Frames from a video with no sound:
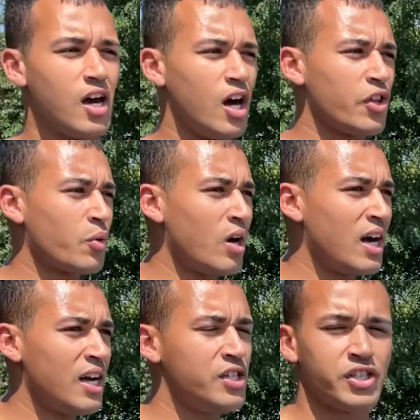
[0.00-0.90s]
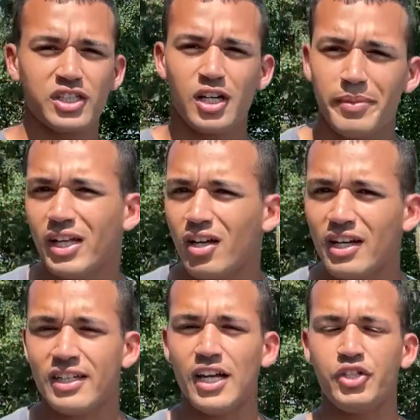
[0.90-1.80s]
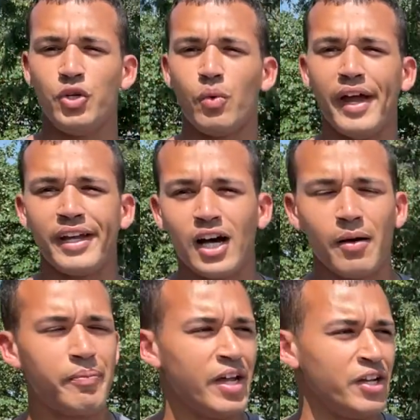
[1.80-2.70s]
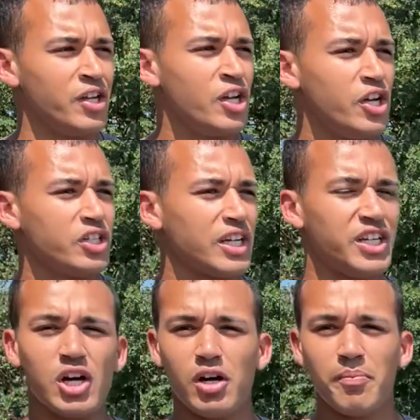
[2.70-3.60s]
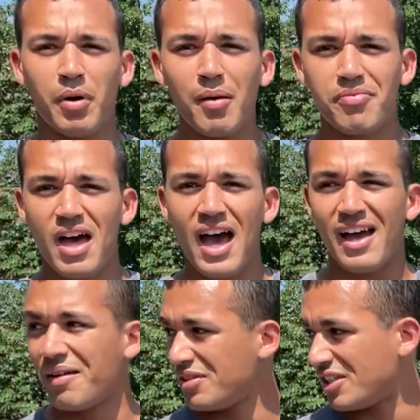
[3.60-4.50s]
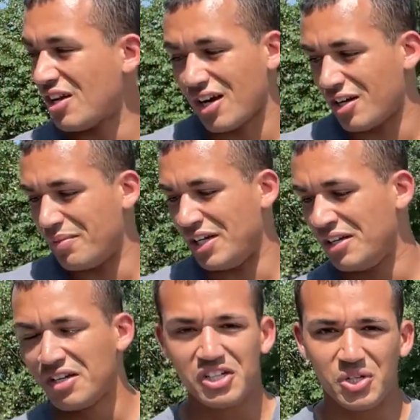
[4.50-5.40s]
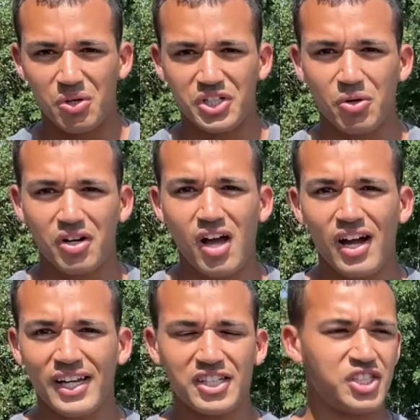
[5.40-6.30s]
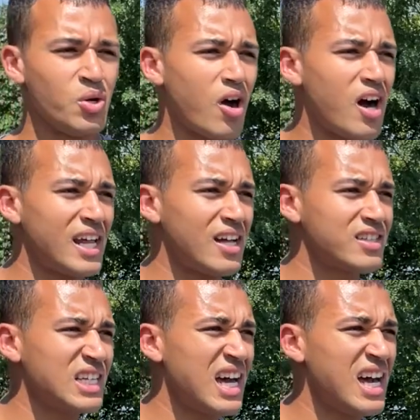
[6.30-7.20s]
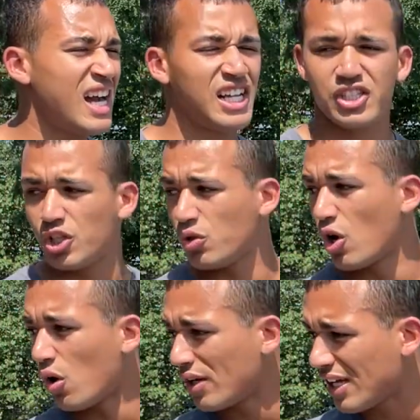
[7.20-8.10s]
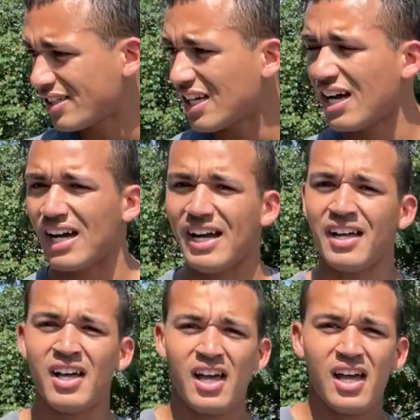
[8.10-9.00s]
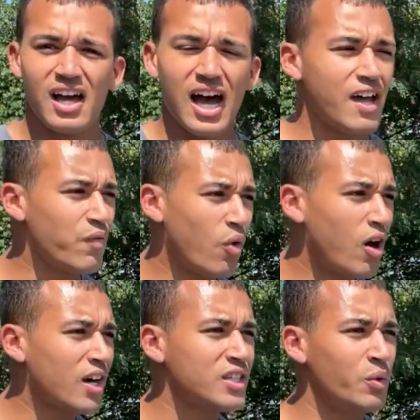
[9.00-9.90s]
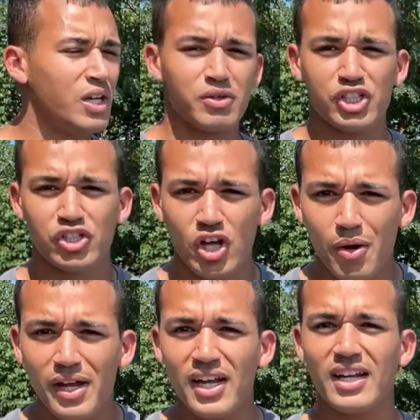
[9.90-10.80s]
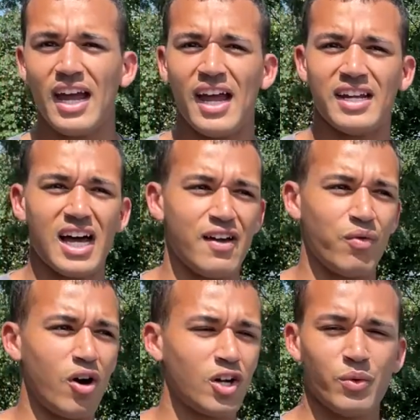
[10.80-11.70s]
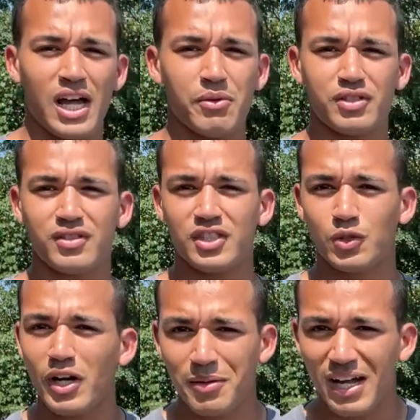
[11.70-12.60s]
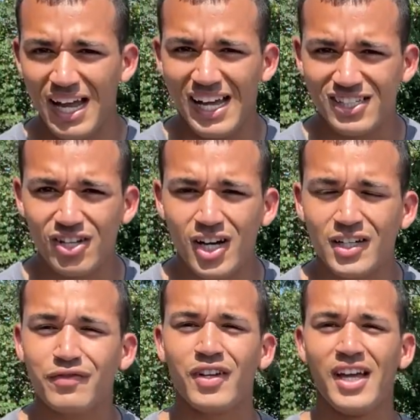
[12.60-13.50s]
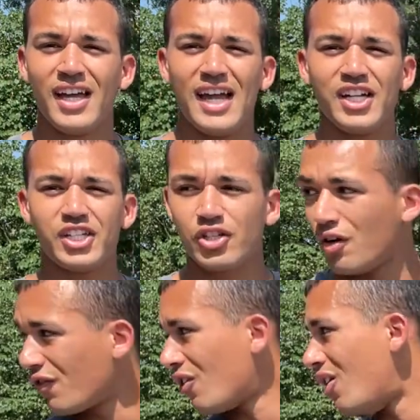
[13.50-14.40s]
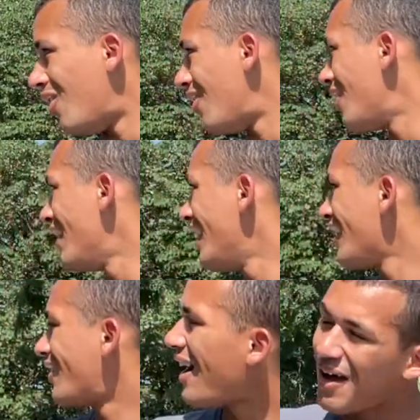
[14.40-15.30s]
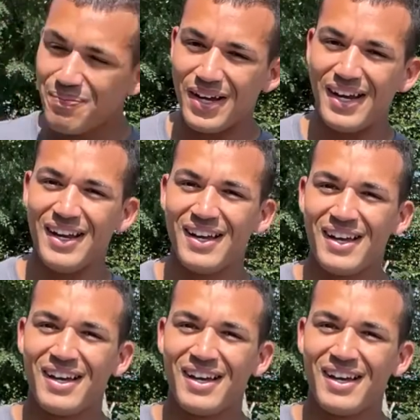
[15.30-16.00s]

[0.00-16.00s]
Otherwise, there's going to be a lot of days you wake up and be like, you know what, bump that. I'm just not going to be doing door knocking. It's too hot outside. It's too cold outside. I've walked when it was snowing and I've walked when I was sweating my ass off. It's just overall crappy